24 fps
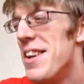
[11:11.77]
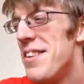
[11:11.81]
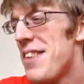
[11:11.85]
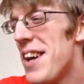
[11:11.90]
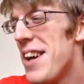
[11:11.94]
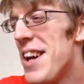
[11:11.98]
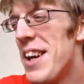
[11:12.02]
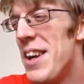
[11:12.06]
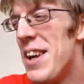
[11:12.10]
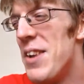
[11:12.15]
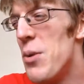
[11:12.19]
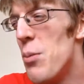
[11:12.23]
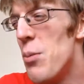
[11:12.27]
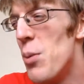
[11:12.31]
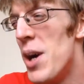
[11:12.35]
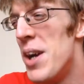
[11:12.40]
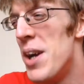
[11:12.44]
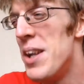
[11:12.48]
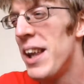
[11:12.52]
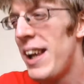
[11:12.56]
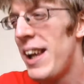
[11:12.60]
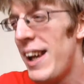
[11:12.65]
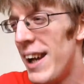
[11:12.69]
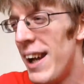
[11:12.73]
Taking the
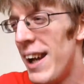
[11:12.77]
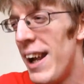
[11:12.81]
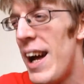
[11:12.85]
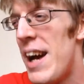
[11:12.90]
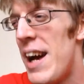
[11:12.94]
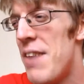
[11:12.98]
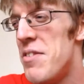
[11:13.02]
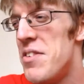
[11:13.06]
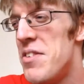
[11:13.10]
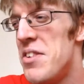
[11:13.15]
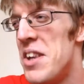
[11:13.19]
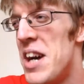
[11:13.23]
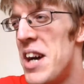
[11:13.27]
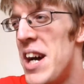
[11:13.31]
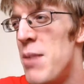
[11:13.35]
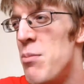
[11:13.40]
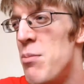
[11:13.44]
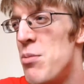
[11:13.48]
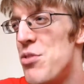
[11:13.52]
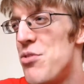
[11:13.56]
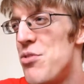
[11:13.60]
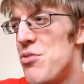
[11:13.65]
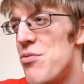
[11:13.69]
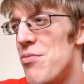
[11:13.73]
word kill out of his
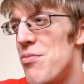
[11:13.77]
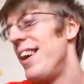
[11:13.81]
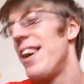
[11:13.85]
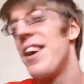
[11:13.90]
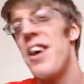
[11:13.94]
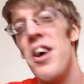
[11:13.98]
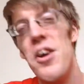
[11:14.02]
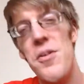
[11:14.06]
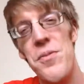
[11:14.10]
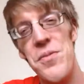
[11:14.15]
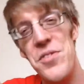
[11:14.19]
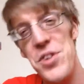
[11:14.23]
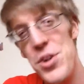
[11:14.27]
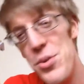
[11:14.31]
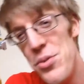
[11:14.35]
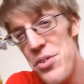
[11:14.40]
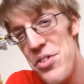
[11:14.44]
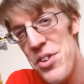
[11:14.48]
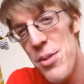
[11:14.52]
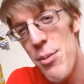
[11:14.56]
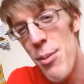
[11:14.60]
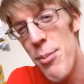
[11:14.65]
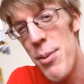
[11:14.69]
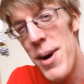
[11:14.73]
name just kind of
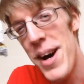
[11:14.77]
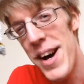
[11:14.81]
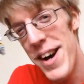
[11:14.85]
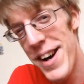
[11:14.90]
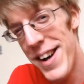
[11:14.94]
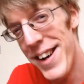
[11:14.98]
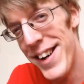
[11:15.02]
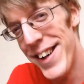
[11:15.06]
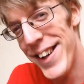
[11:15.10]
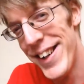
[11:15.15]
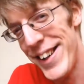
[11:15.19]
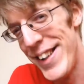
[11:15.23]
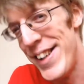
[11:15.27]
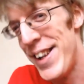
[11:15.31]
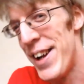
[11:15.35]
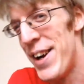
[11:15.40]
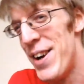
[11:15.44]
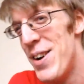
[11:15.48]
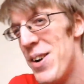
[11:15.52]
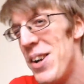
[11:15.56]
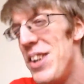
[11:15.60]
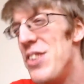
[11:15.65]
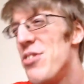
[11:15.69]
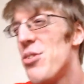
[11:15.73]
neuters him a bit. You
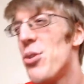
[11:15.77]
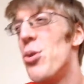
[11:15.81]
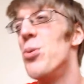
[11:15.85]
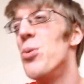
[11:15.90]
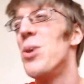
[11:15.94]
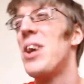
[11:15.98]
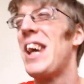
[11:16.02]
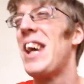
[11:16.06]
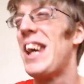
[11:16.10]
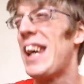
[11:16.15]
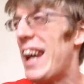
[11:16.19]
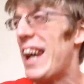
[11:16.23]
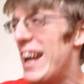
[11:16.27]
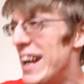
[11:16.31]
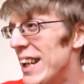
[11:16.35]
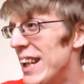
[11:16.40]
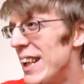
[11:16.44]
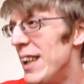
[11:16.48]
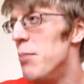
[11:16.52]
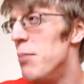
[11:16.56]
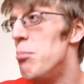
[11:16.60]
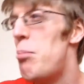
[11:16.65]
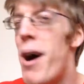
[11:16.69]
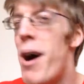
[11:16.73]
know, he's called
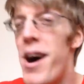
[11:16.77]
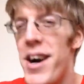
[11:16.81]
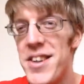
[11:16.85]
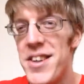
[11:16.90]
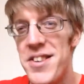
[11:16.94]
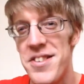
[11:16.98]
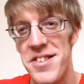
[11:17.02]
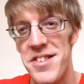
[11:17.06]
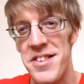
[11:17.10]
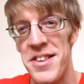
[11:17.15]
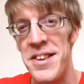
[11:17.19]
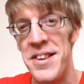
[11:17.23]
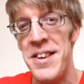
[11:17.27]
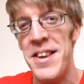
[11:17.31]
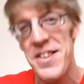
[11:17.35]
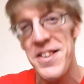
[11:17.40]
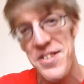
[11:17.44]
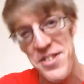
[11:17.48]
Kill Bison.